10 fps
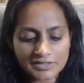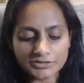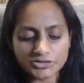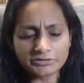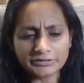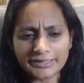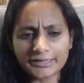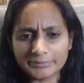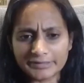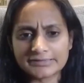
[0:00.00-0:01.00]
generally
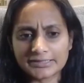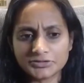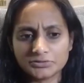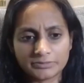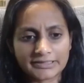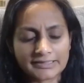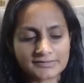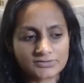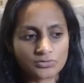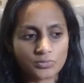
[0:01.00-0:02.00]
help us get to a
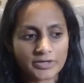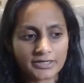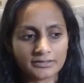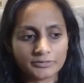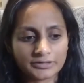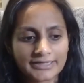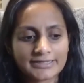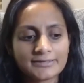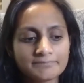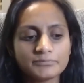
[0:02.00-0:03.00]
place where we're like,
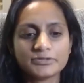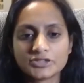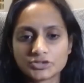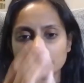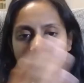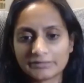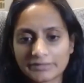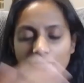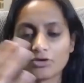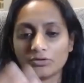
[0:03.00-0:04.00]
yep, pretty sure that
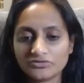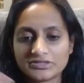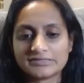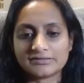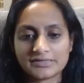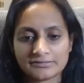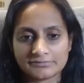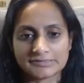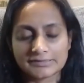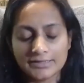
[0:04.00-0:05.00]
like all of these
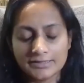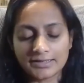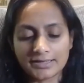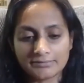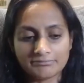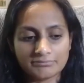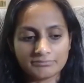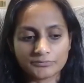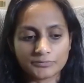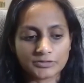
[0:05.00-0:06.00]
things
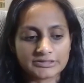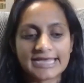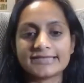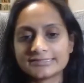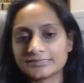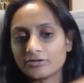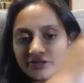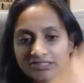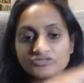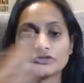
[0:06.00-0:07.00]
test
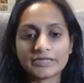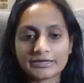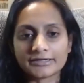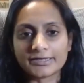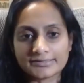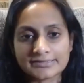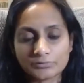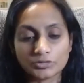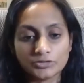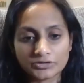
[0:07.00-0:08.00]
the different areas that
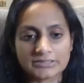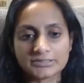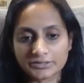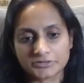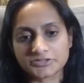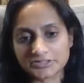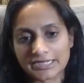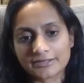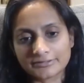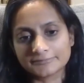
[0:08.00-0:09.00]
we're looking to understand.